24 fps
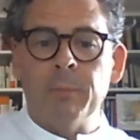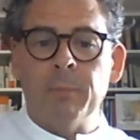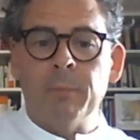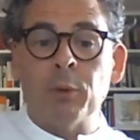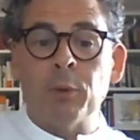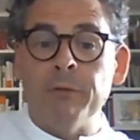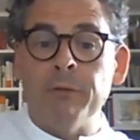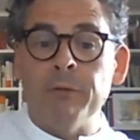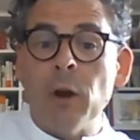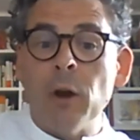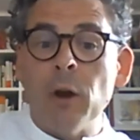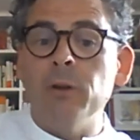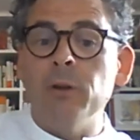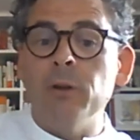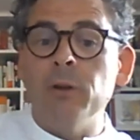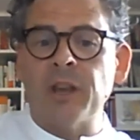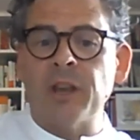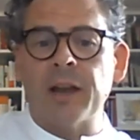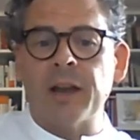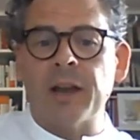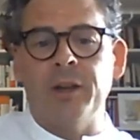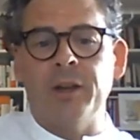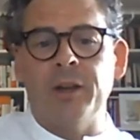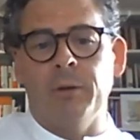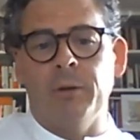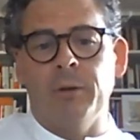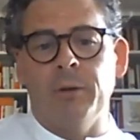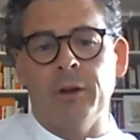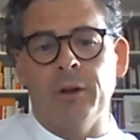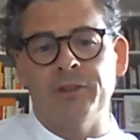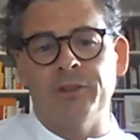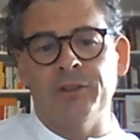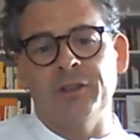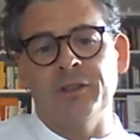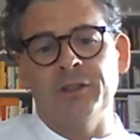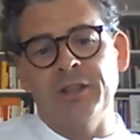that provokes our
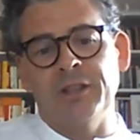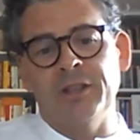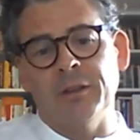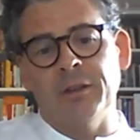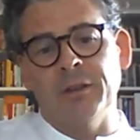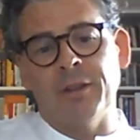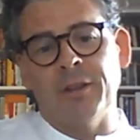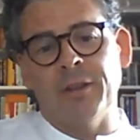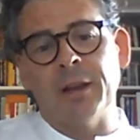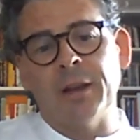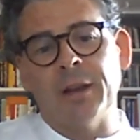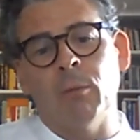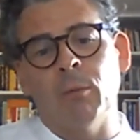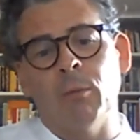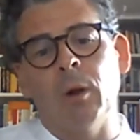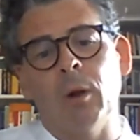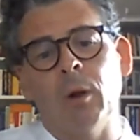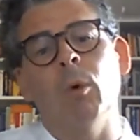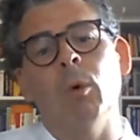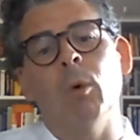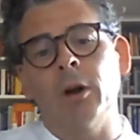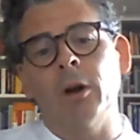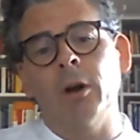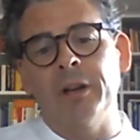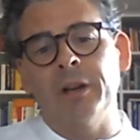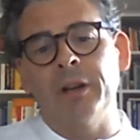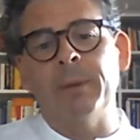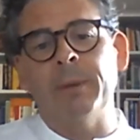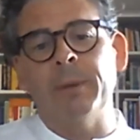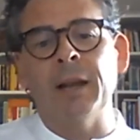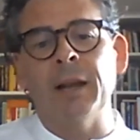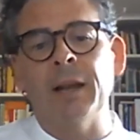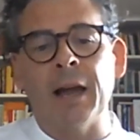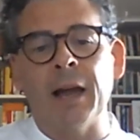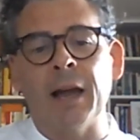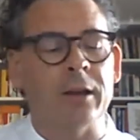curiosity to think, well, what
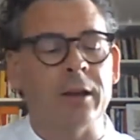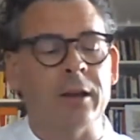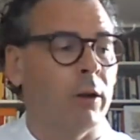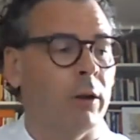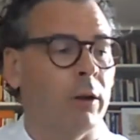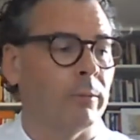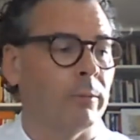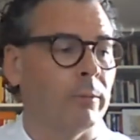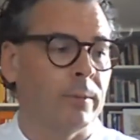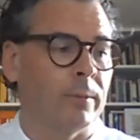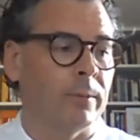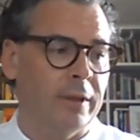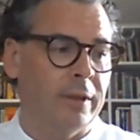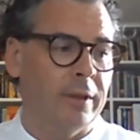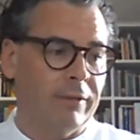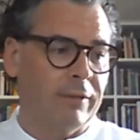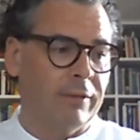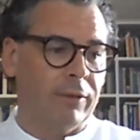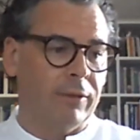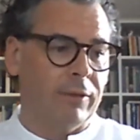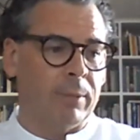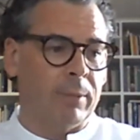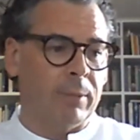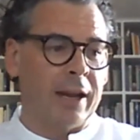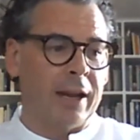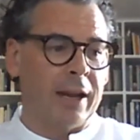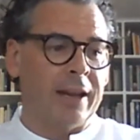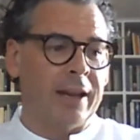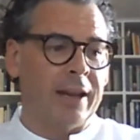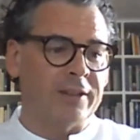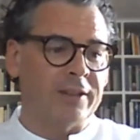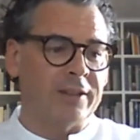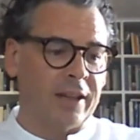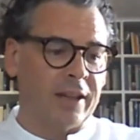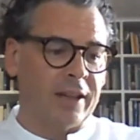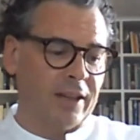could it be like on different
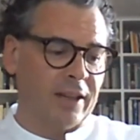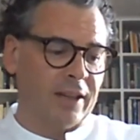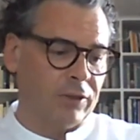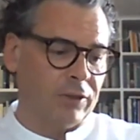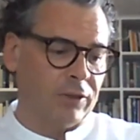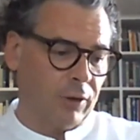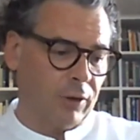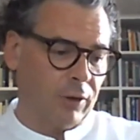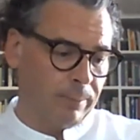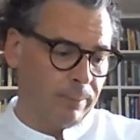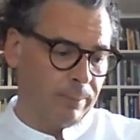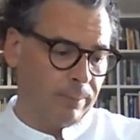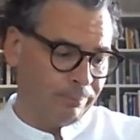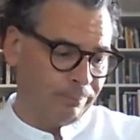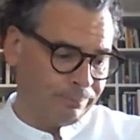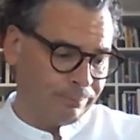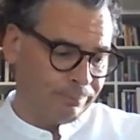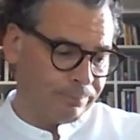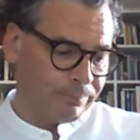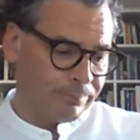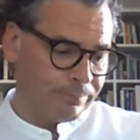planets, etc.